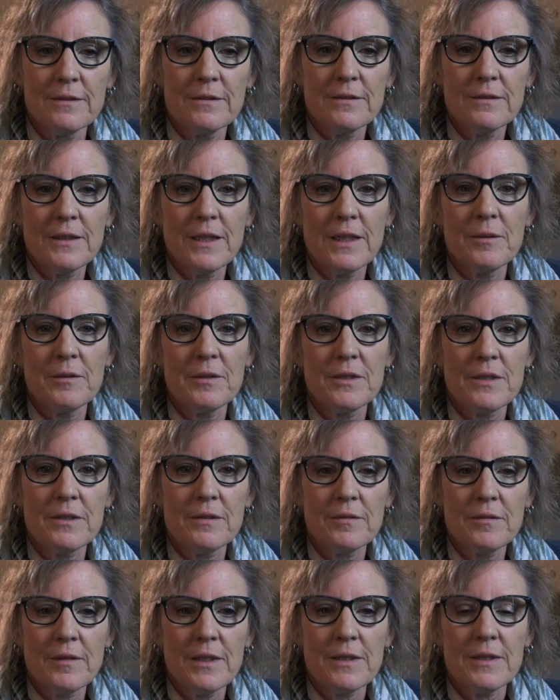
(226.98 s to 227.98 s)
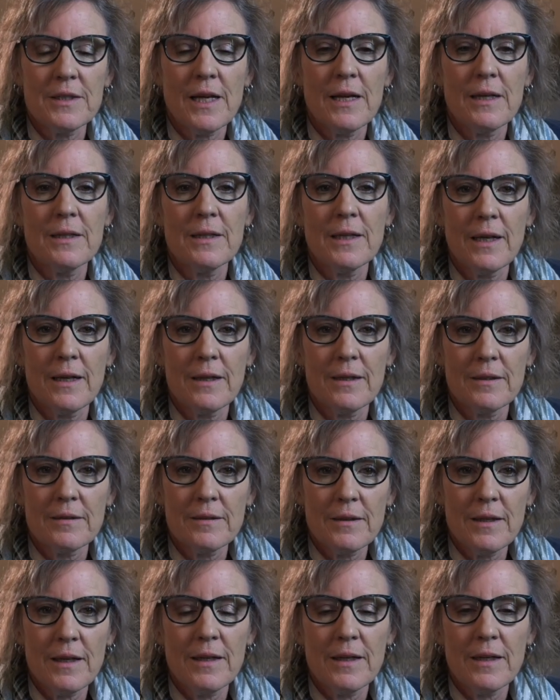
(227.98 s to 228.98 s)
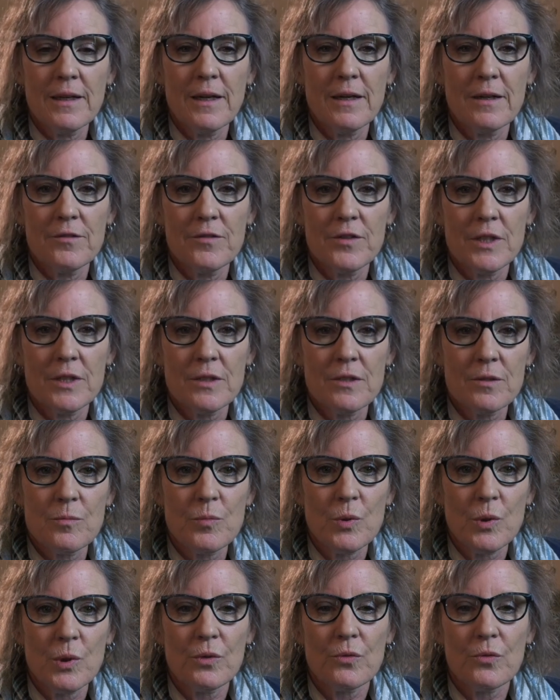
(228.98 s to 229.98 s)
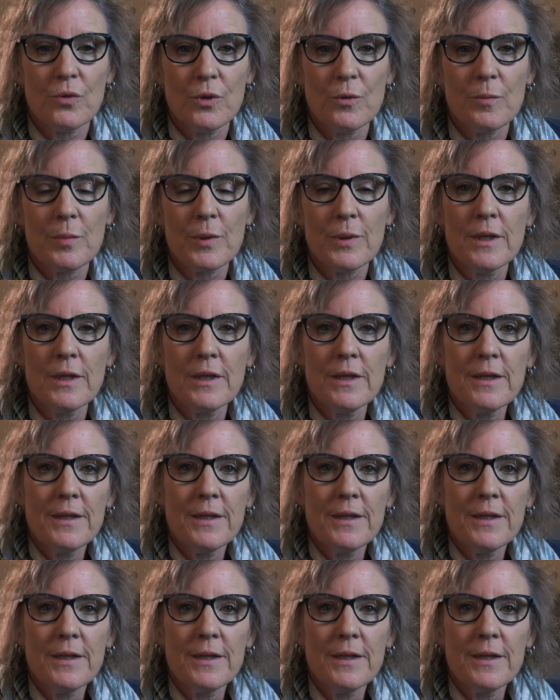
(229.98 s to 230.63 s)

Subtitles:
and attending any kind of a support group